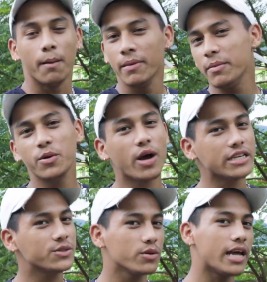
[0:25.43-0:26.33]
Maybe you
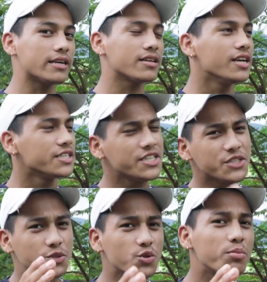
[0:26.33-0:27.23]
guys know that
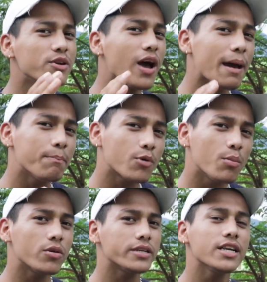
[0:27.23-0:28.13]
since two video I am
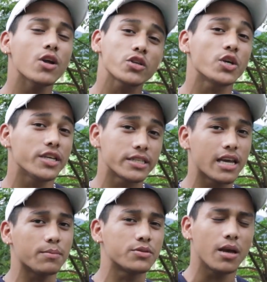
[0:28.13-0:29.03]
promoting
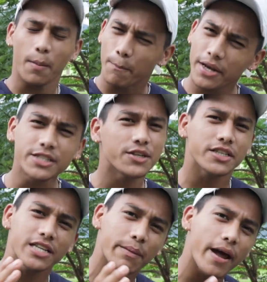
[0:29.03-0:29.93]
LuxuryEscapes, best
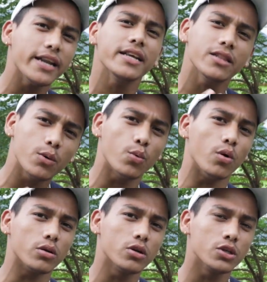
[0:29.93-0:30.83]
resistant band in the world.